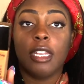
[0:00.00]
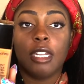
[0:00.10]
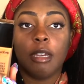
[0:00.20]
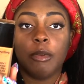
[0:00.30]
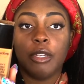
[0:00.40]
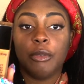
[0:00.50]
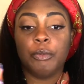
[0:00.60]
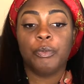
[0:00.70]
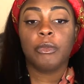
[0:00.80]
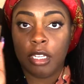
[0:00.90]
W.
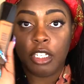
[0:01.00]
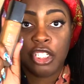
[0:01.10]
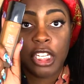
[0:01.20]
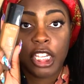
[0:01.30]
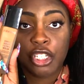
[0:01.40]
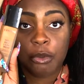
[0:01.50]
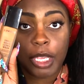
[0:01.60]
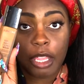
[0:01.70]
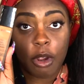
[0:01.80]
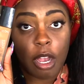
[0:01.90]
She gets you
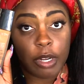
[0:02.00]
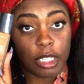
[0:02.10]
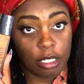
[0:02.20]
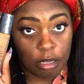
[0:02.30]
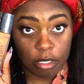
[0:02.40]
together all day long,